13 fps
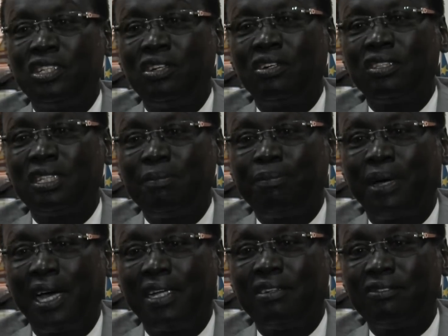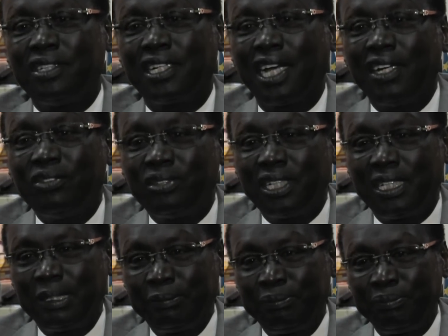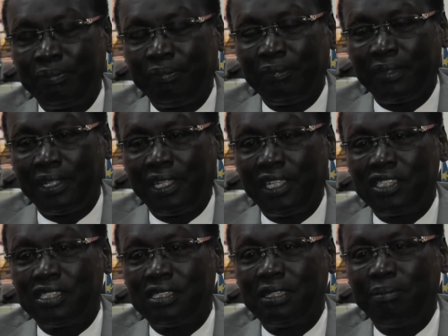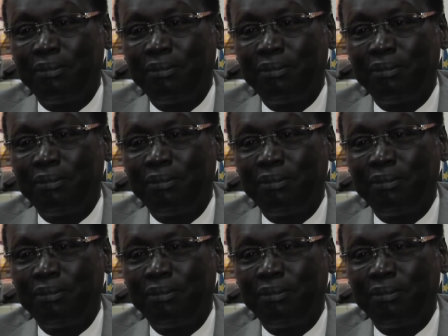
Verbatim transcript: The northern part of the country is